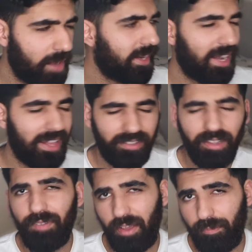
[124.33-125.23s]
they're less than
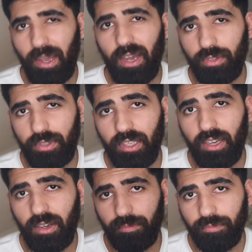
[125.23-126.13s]
£5
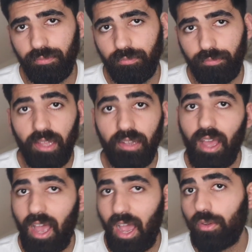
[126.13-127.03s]
here. But
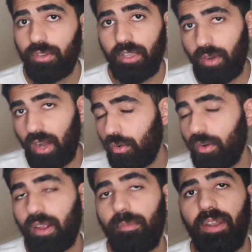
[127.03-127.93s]
I would
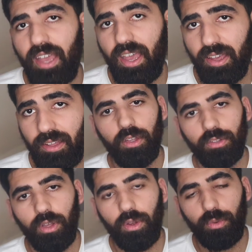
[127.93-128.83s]
recommend to get it.
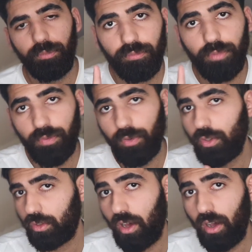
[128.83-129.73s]
So before you
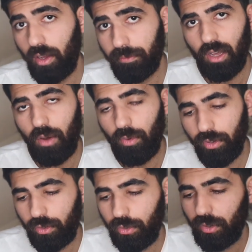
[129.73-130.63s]
start, I want
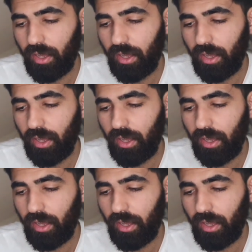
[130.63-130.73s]
you to